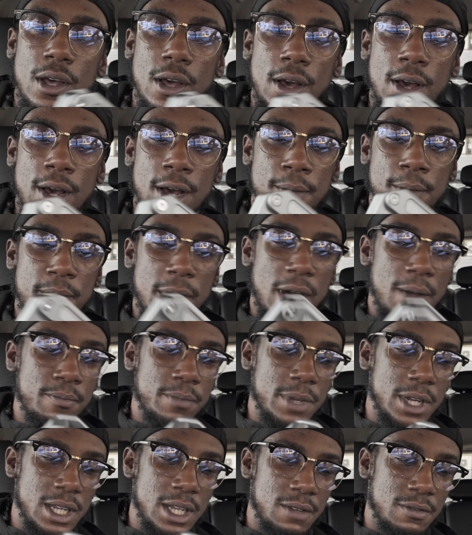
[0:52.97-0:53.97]
I'm
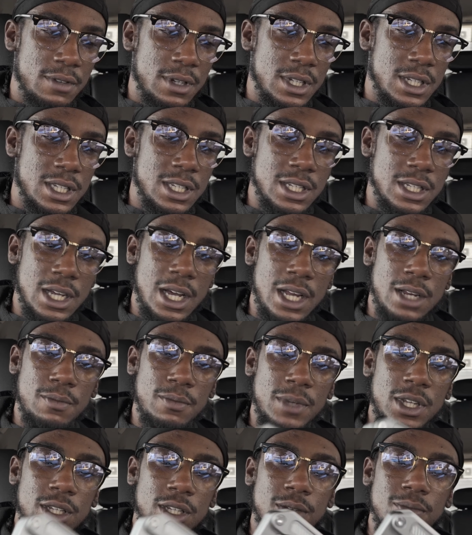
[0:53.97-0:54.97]
believing this is an
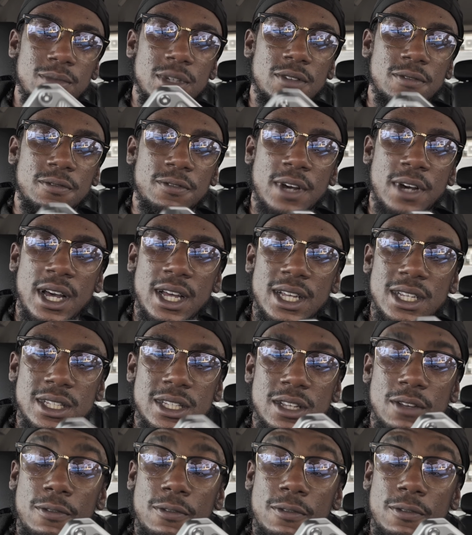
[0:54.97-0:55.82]
aluminium device.